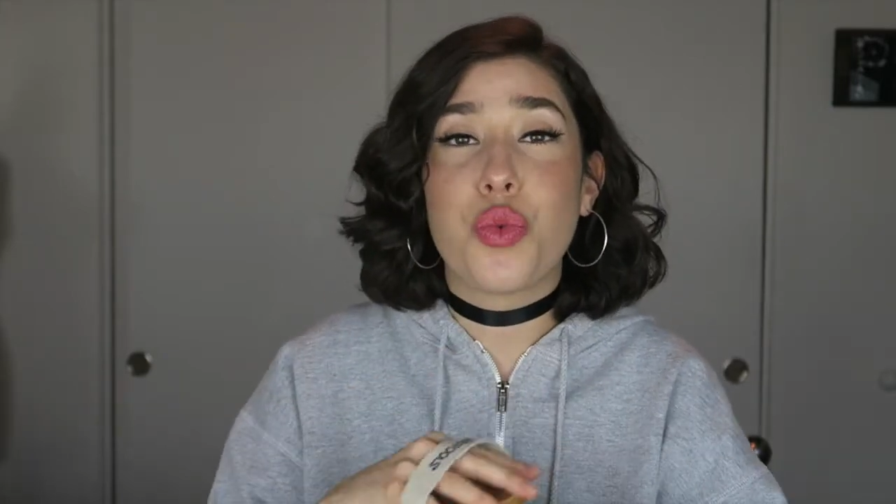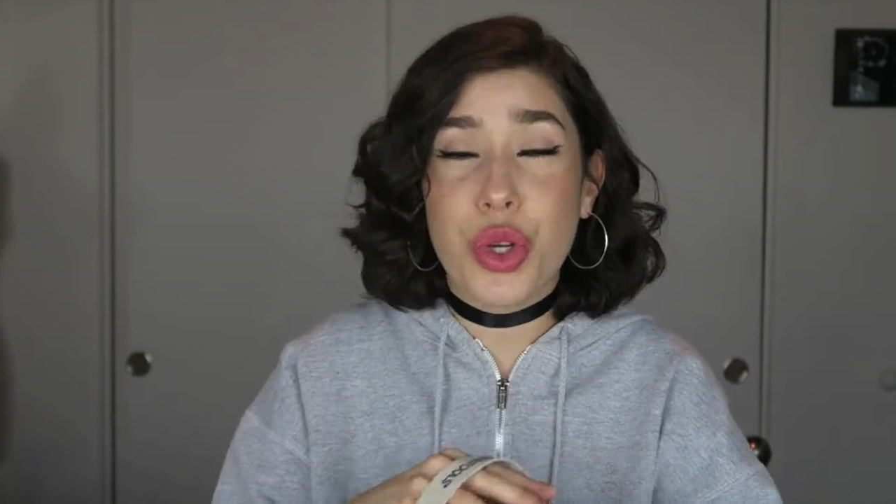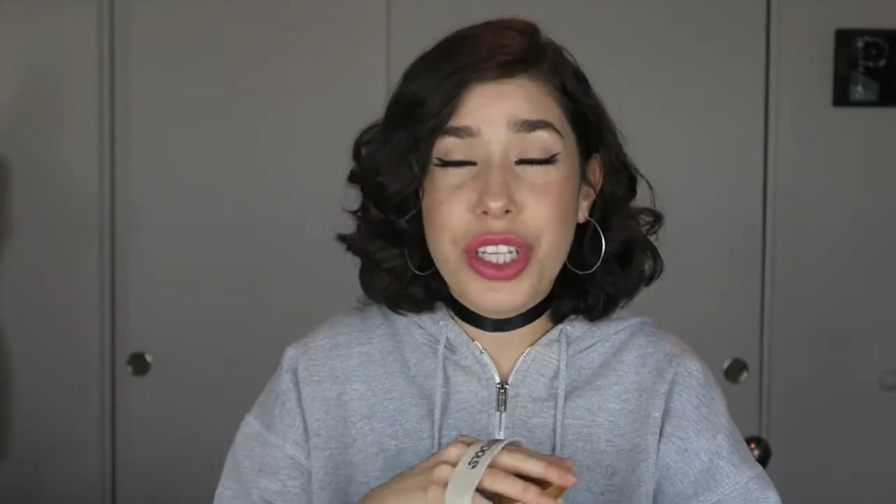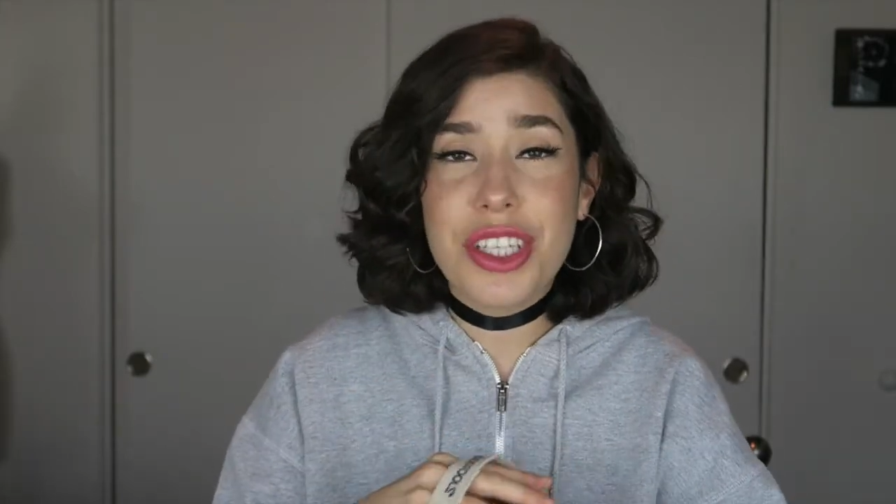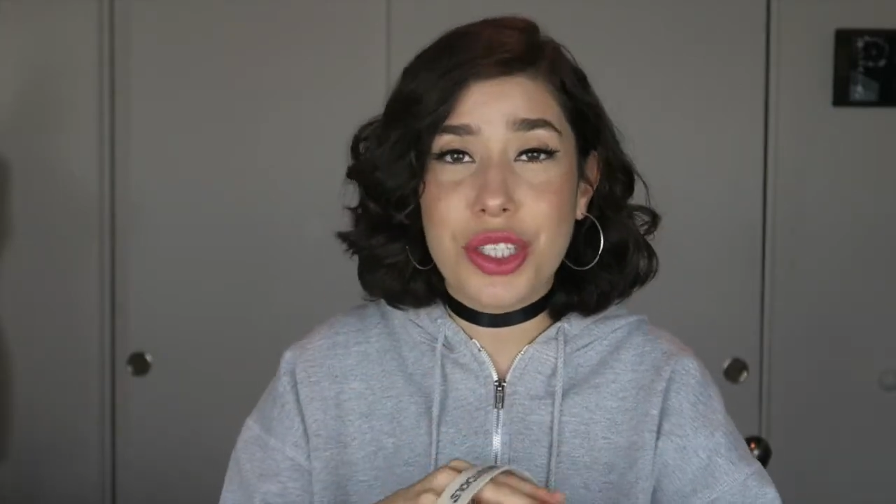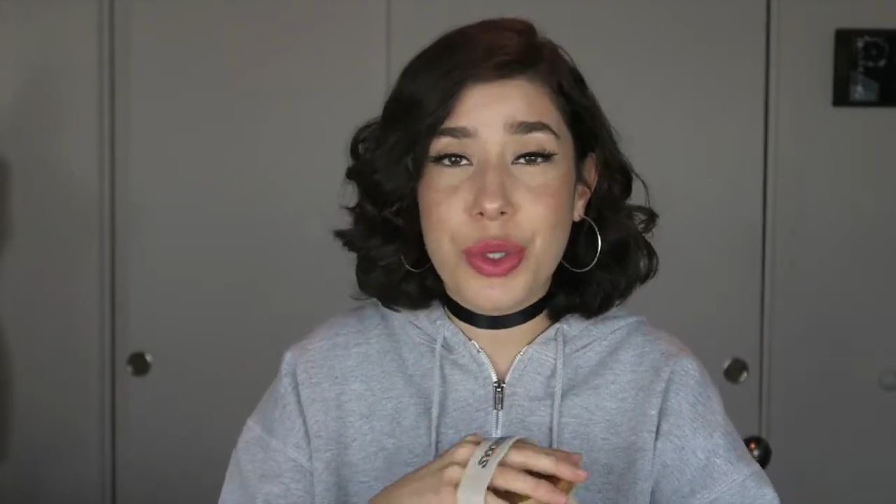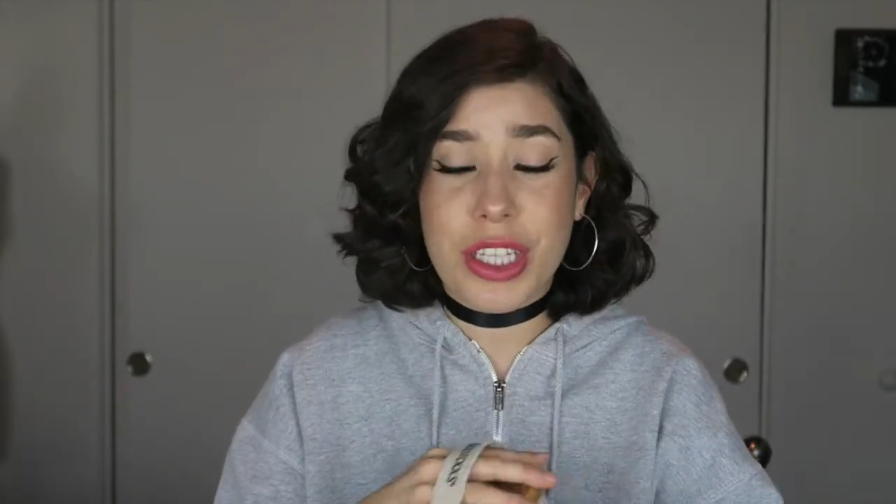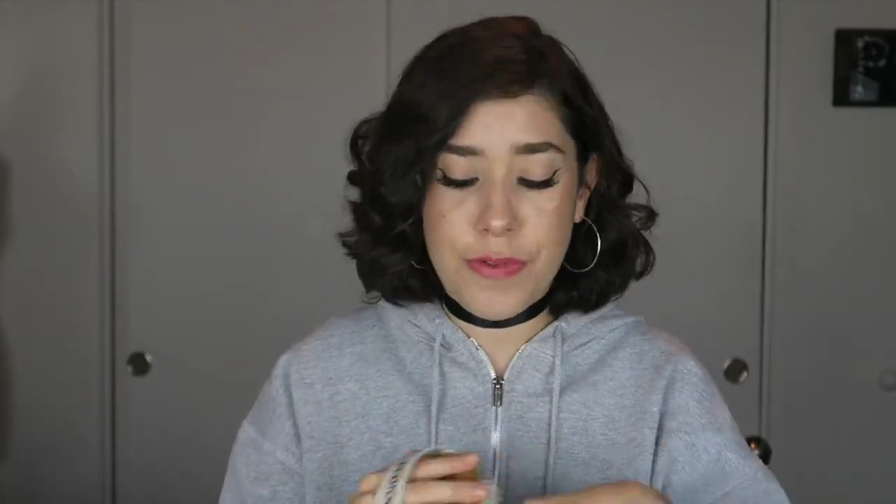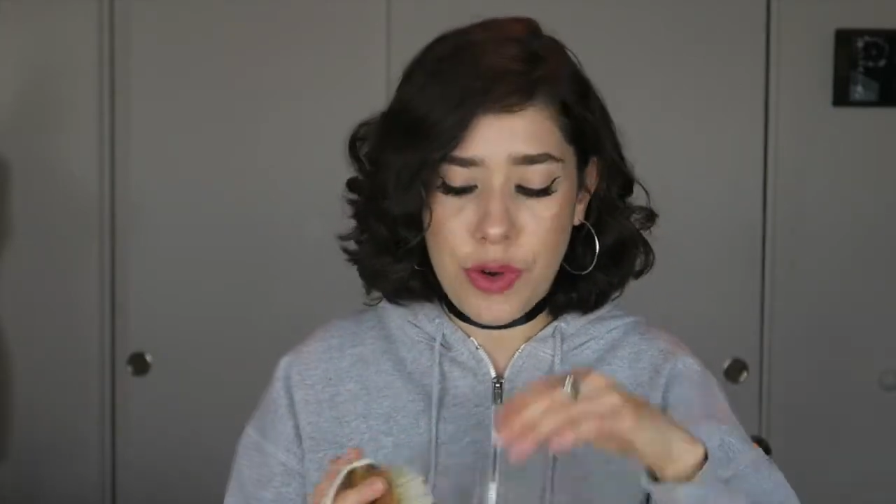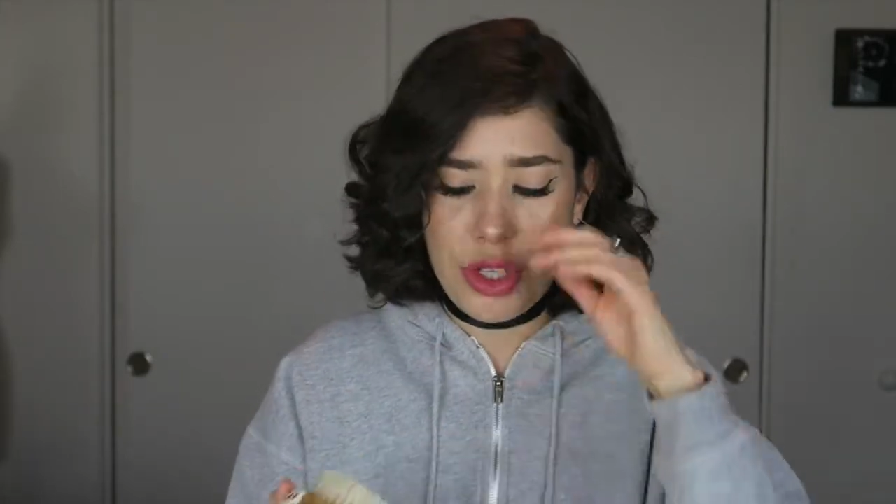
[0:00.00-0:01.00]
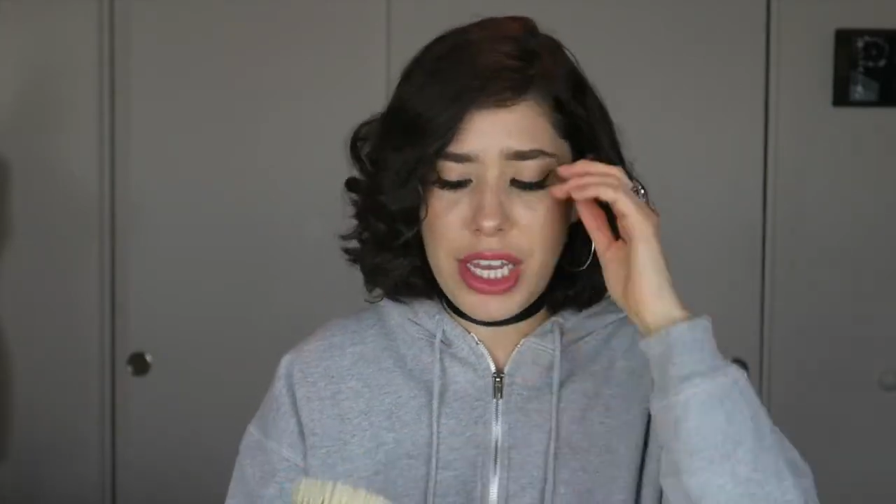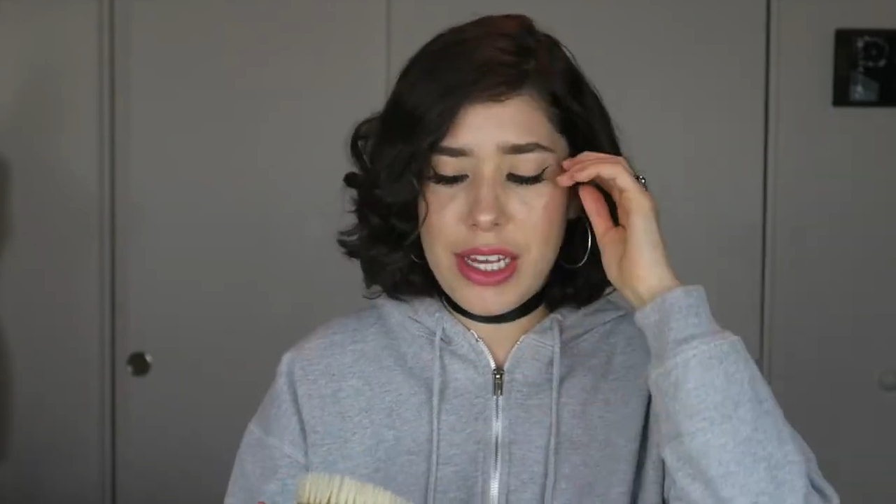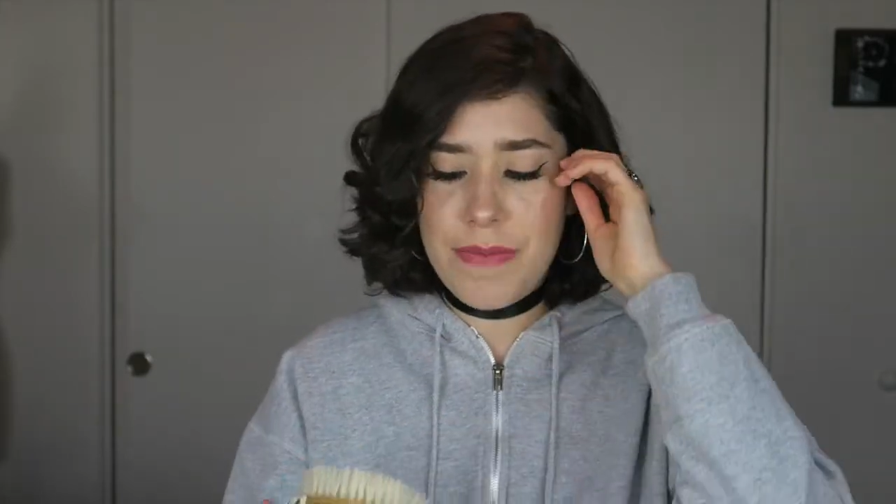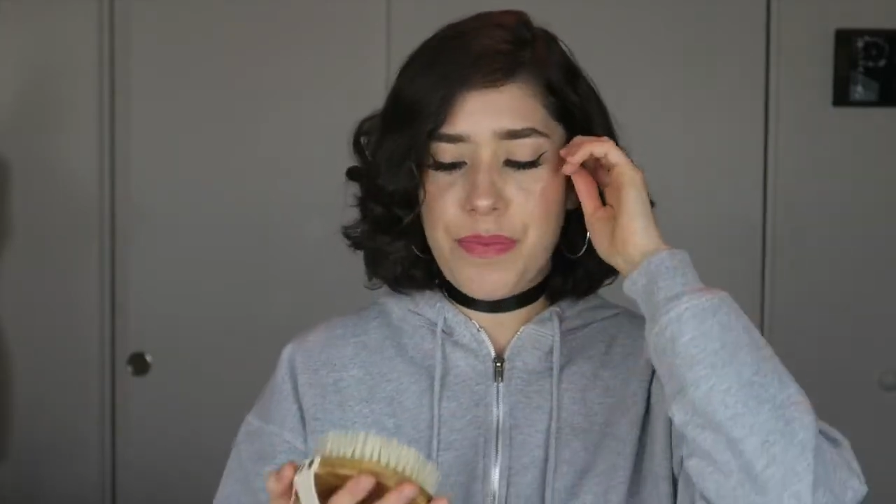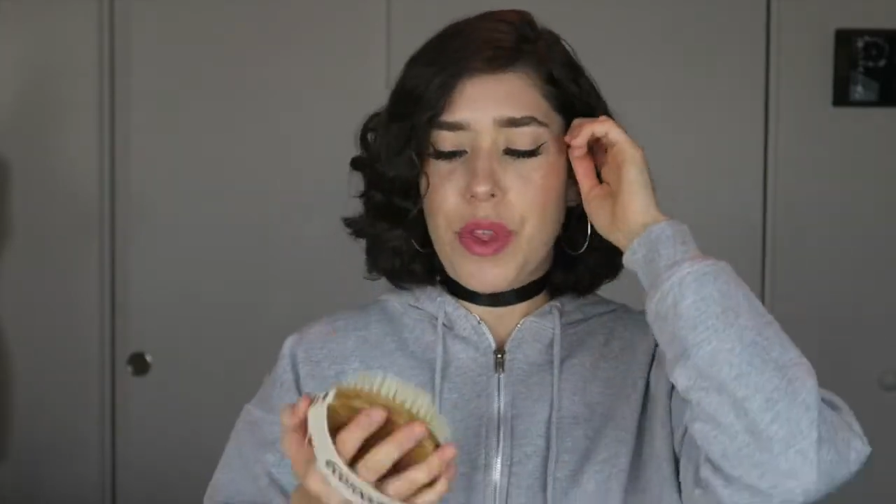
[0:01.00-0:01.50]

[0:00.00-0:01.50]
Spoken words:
really do exfoliate.